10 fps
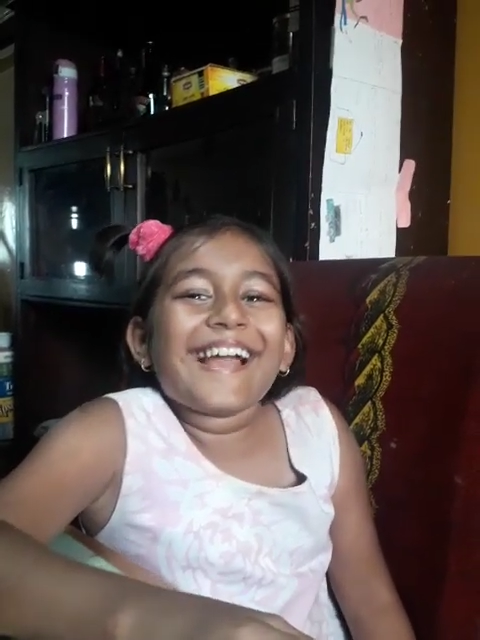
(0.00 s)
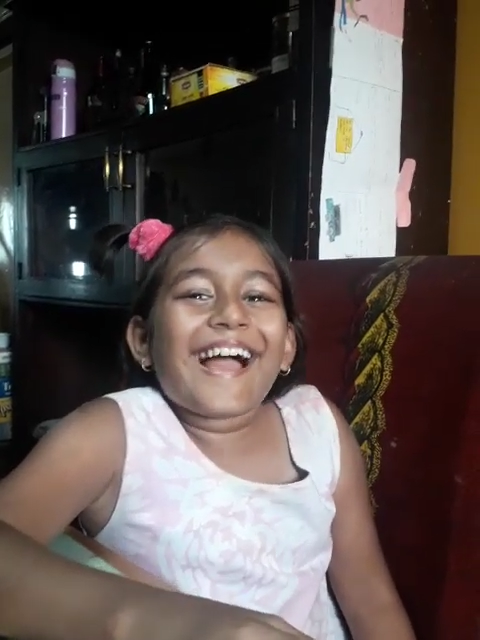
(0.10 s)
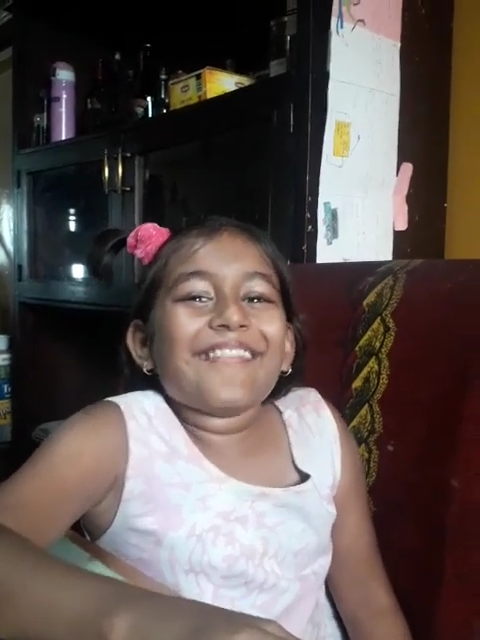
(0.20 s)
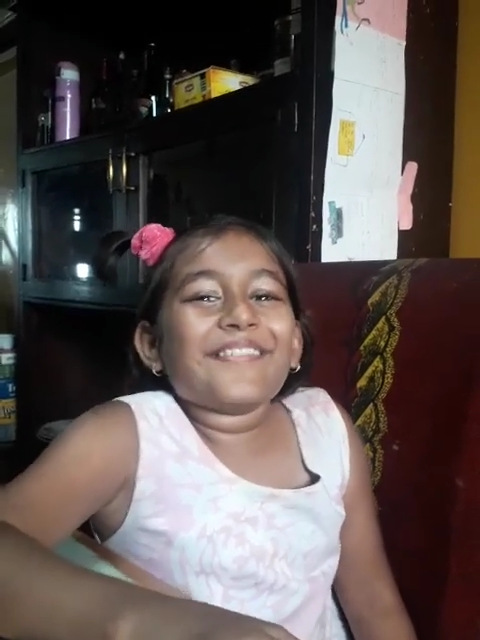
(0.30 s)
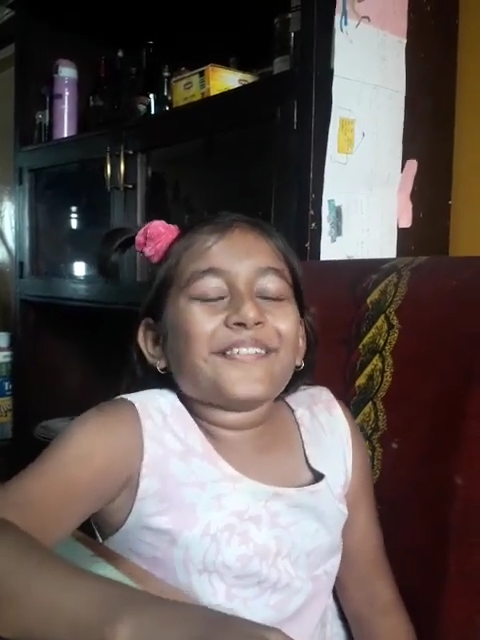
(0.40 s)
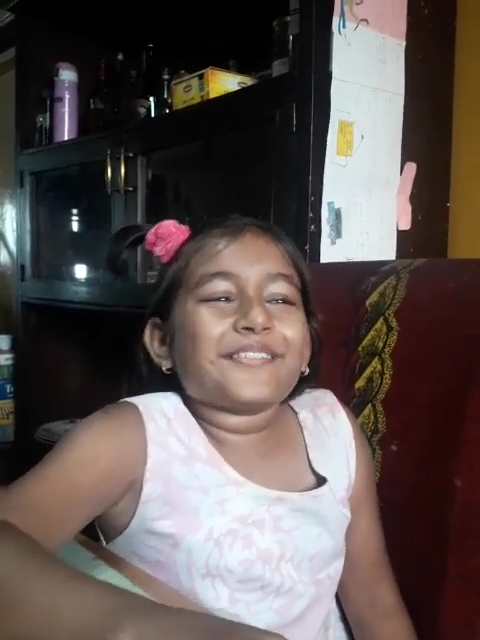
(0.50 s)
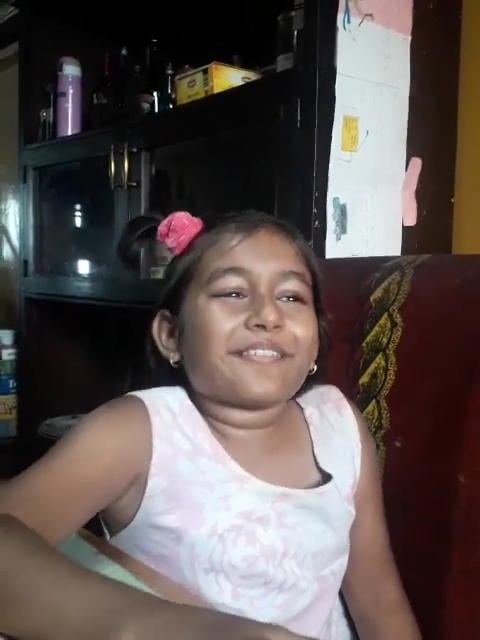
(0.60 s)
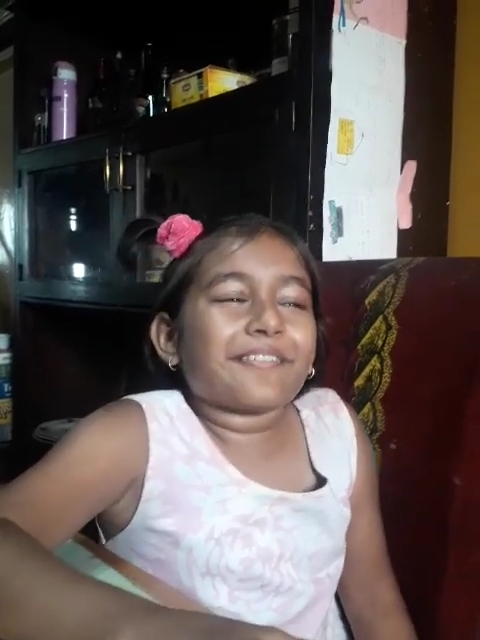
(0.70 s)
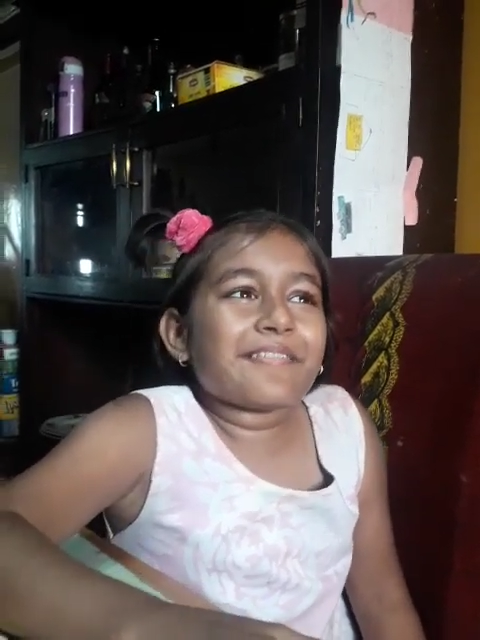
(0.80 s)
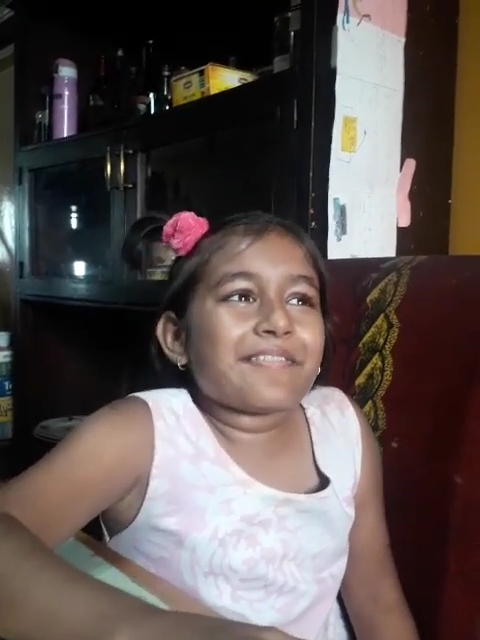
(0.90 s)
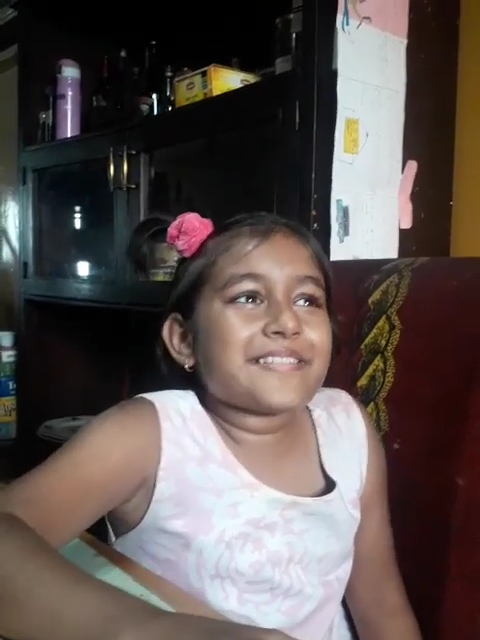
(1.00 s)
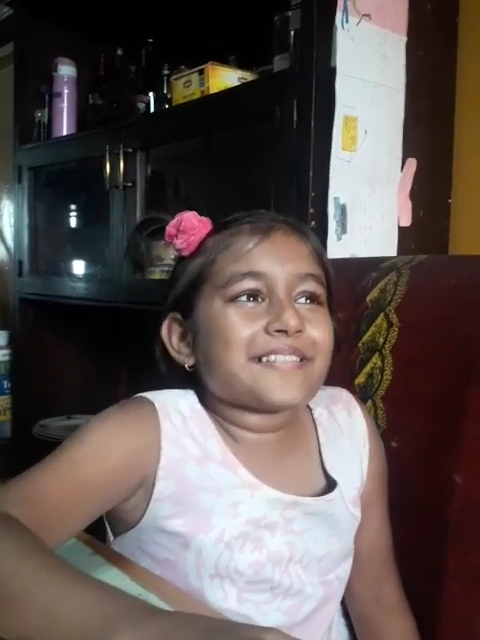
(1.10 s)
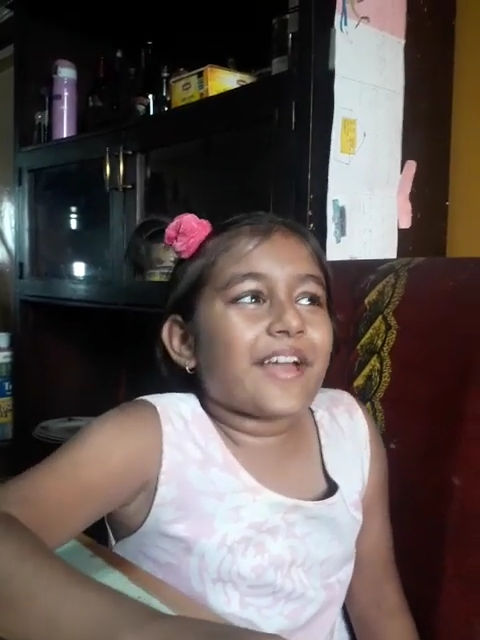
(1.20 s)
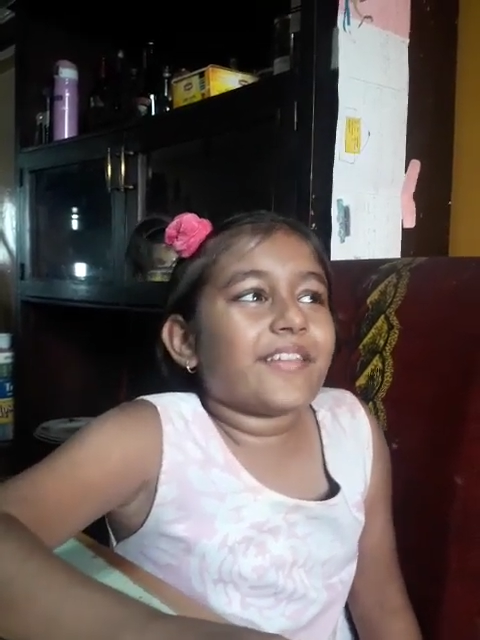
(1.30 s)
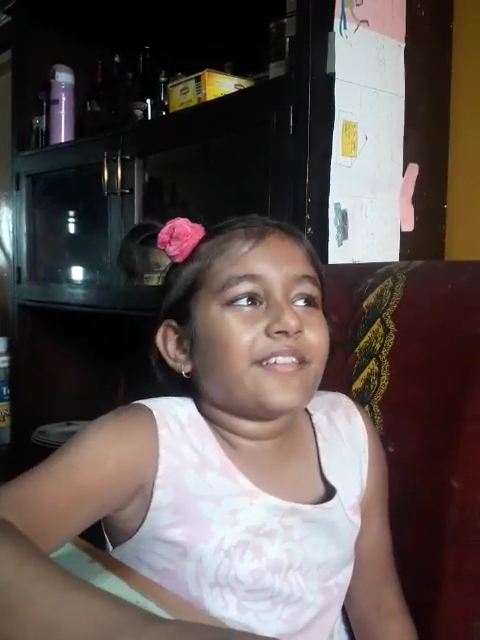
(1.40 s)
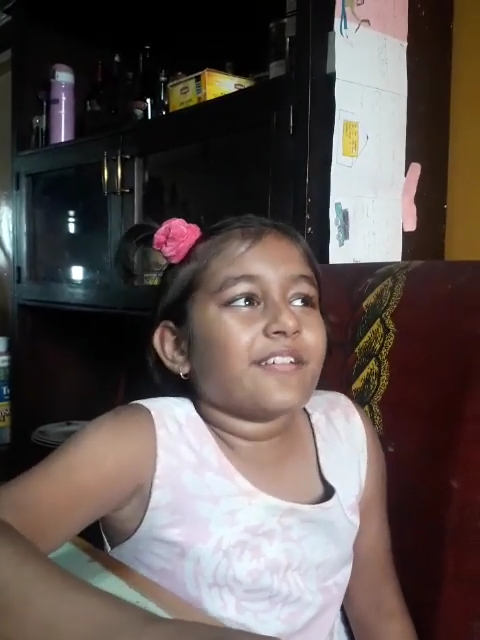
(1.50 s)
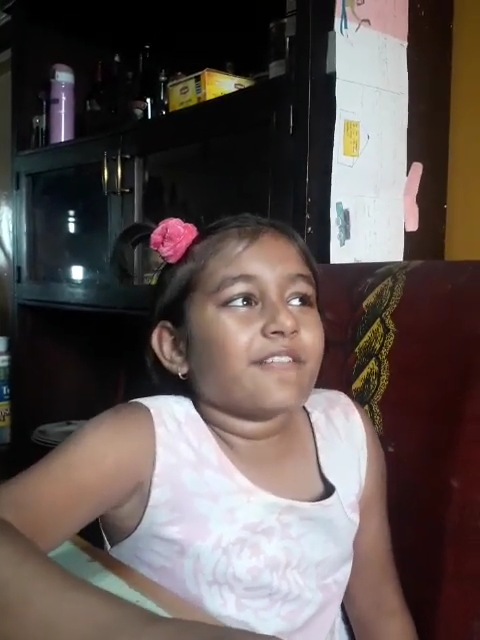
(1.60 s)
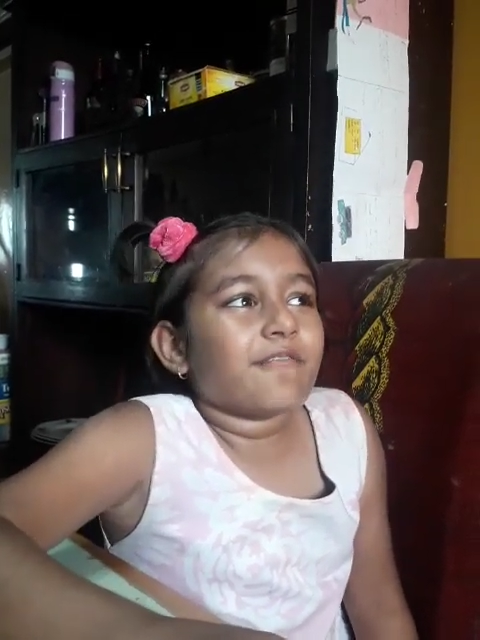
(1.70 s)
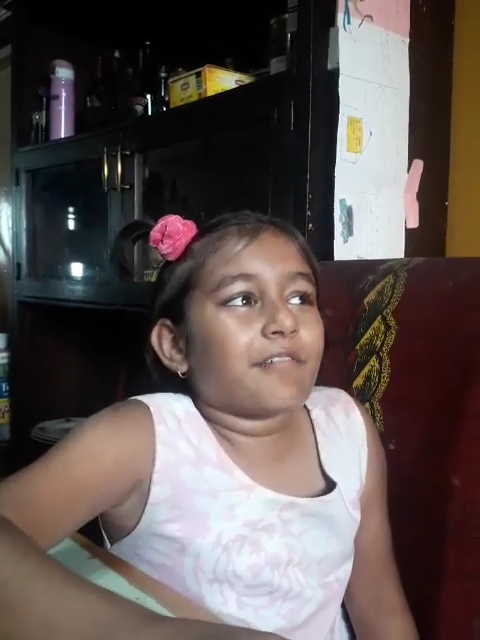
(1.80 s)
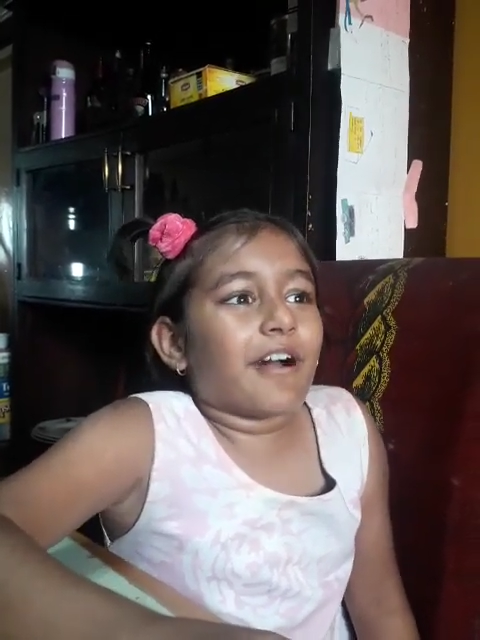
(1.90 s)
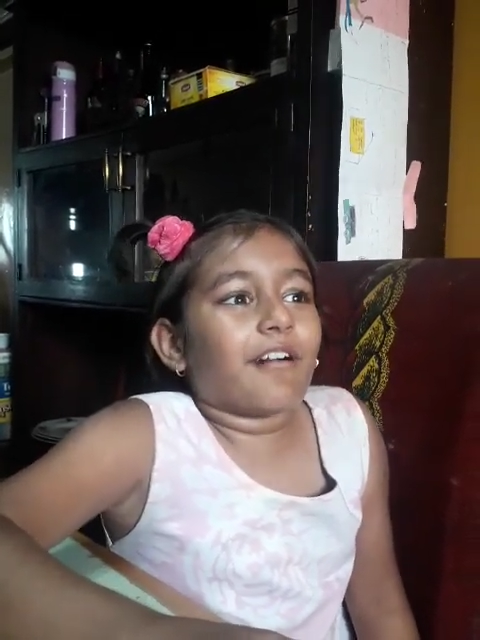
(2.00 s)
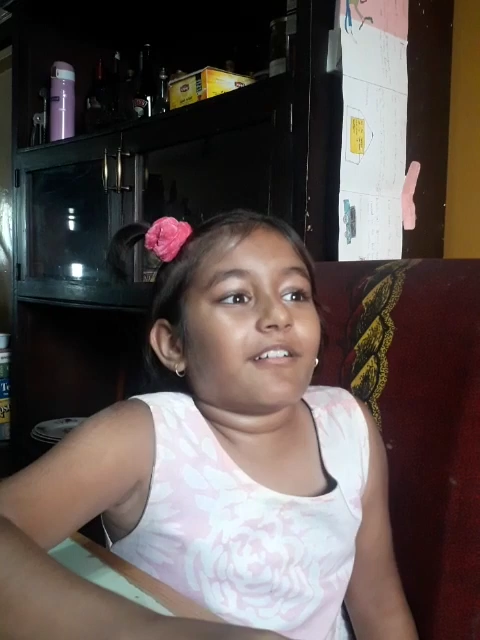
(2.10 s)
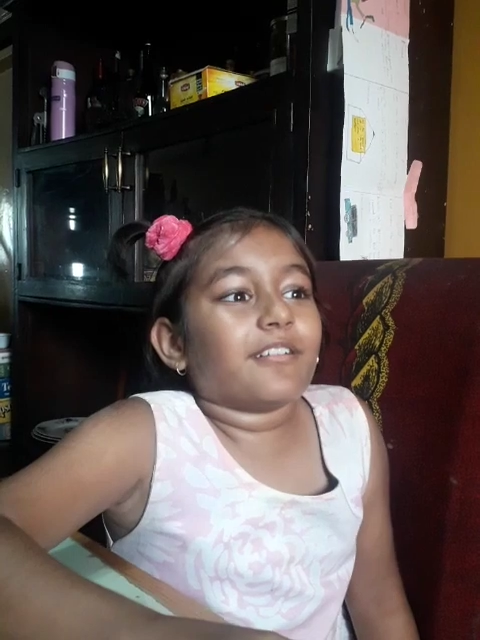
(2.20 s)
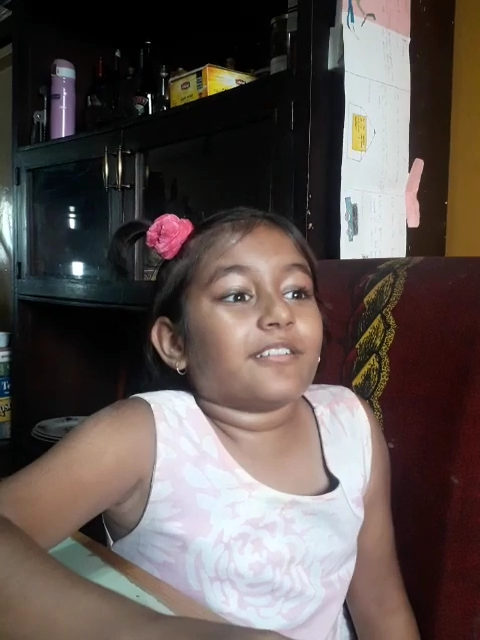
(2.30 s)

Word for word: And then Dorothy said, well,